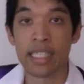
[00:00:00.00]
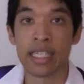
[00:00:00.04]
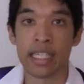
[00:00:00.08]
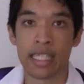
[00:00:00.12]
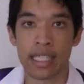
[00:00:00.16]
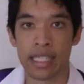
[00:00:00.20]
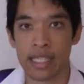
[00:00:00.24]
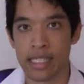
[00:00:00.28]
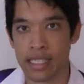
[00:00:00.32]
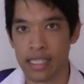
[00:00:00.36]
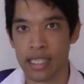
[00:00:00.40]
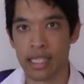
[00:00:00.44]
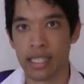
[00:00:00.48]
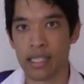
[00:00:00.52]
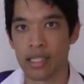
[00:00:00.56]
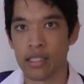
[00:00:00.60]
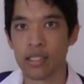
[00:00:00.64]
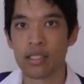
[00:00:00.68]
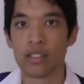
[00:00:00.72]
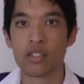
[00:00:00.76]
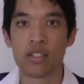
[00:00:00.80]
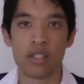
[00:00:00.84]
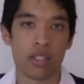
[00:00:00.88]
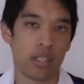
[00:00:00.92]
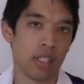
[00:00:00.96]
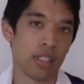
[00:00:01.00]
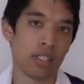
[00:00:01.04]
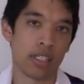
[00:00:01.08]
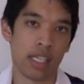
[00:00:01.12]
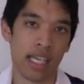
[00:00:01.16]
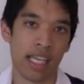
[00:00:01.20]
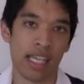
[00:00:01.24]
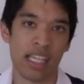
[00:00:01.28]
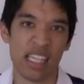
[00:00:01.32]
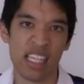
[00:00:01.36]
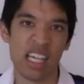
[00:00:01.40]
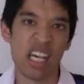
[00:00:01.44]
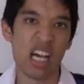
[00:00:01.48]
he said to the
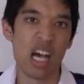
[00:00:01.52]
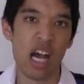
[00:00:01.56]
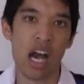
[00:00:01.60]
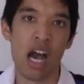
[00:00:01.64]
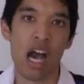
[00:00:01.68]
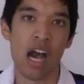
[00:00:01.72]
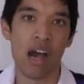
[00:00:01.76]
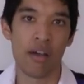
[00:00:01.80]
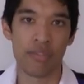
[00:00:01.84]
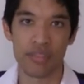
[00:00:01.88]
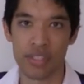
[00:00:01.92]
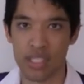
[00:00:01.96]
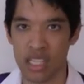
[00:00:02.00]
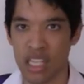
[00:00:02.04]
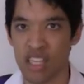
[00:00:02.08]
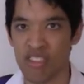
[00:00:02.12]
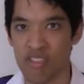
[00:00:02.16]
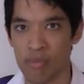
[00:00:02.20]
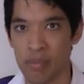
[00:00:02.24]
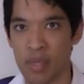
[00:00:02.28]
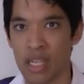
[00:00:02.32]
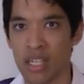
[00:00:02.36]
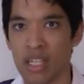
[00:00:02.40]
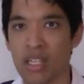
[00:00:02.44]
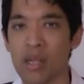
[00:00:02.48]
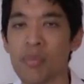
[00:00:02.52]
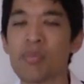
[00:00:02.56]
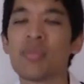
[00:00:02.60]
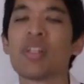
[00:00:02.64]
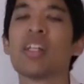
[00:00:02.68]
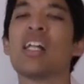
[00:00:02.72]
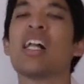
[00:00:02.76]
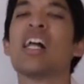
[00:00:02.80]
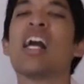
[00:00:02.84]
tailor after they'd met up.